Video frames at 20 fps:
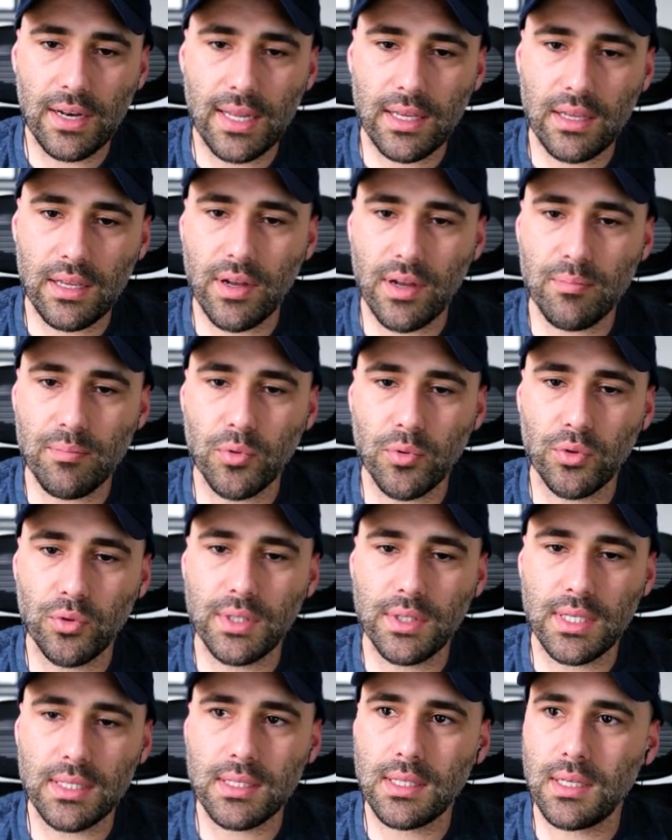if I put
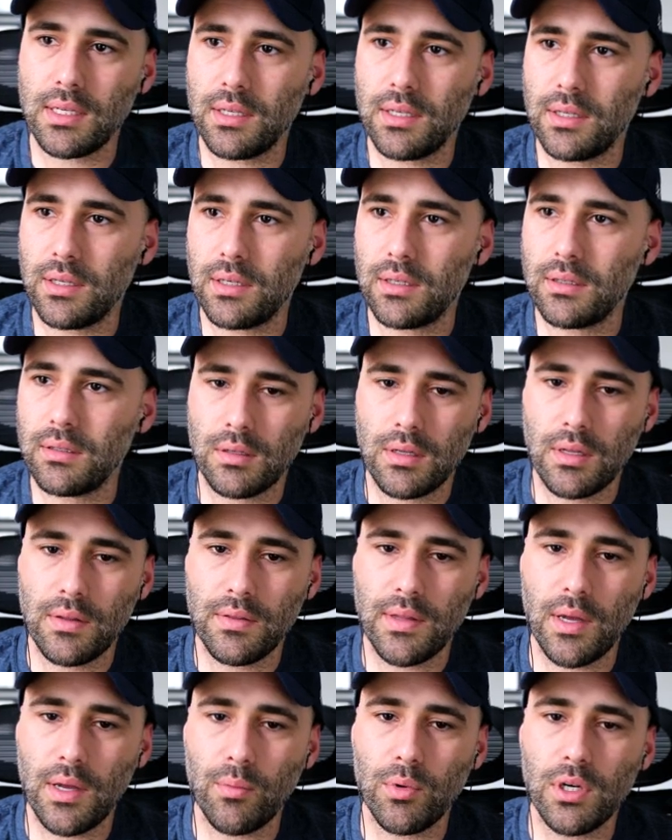this here,
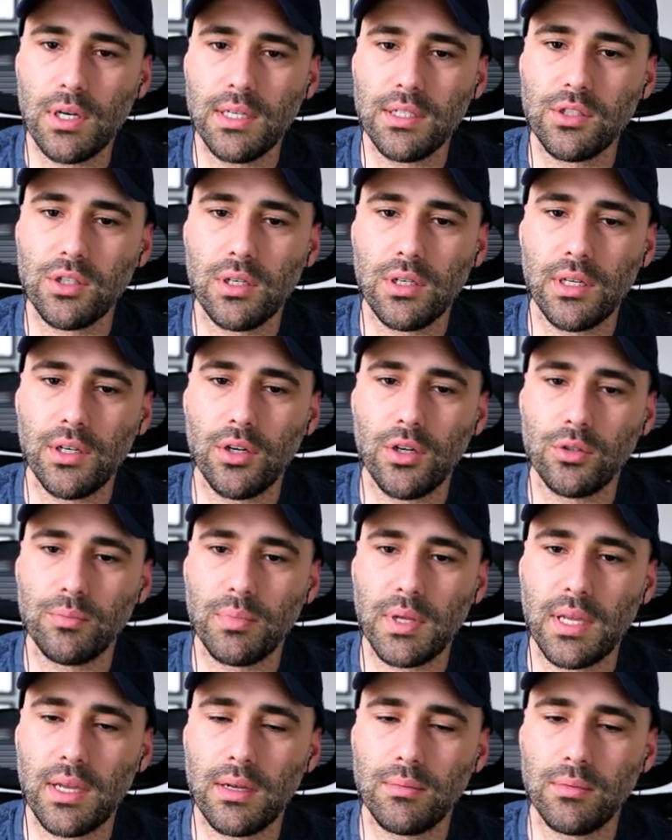they will literally not
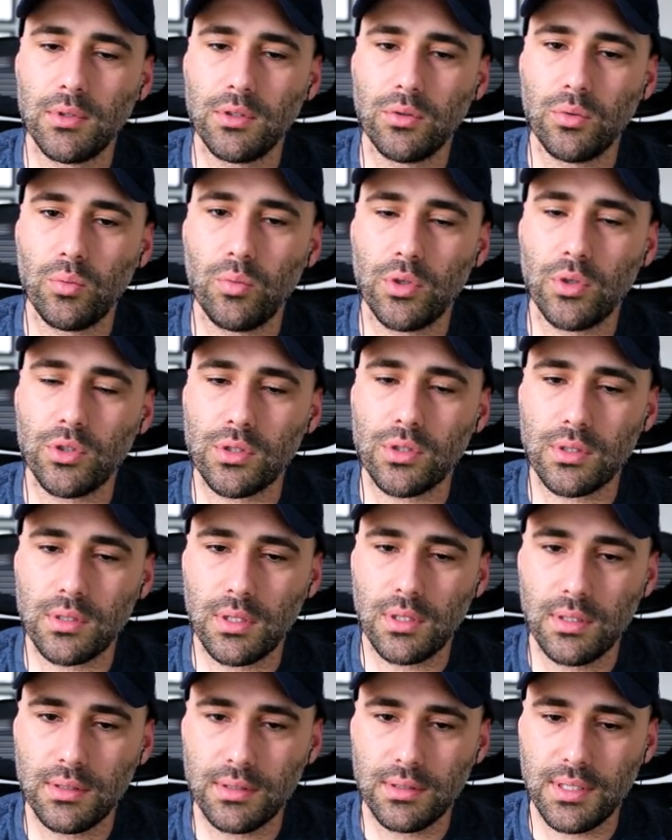be able to watch
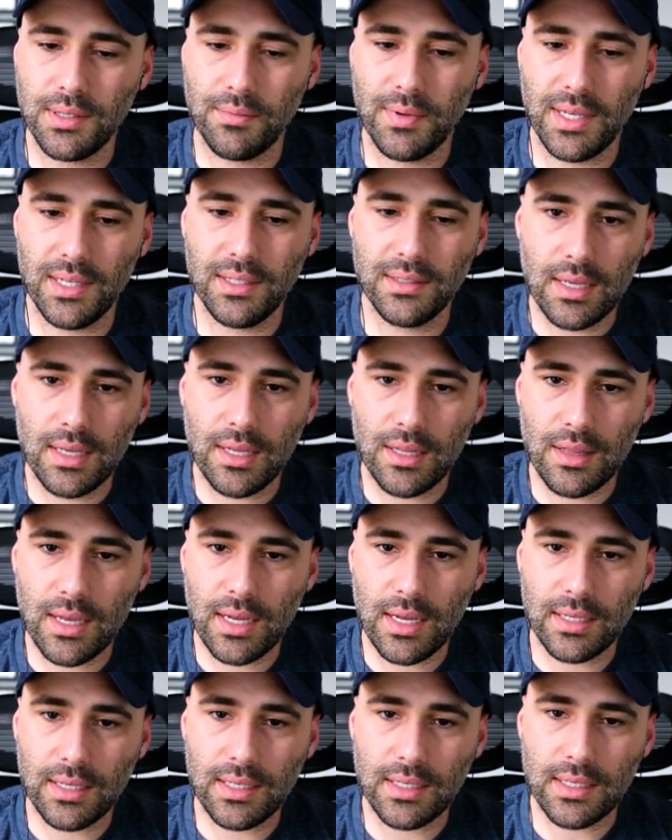TV. I
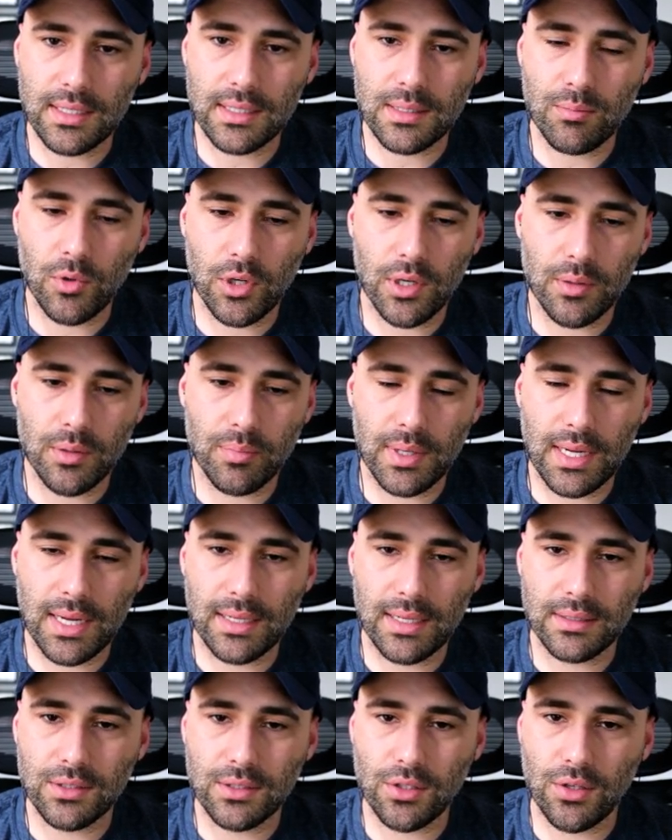think I need a smaller
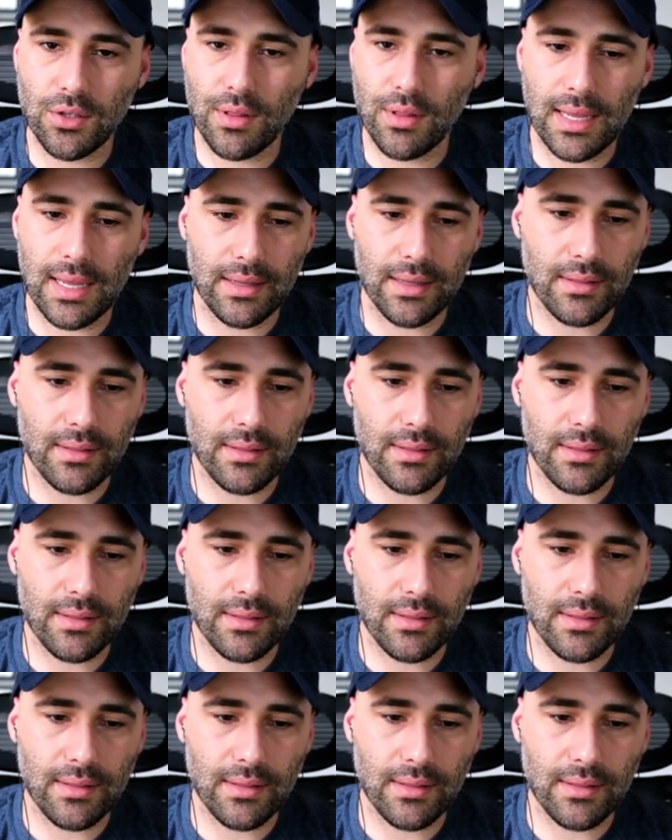plant, something like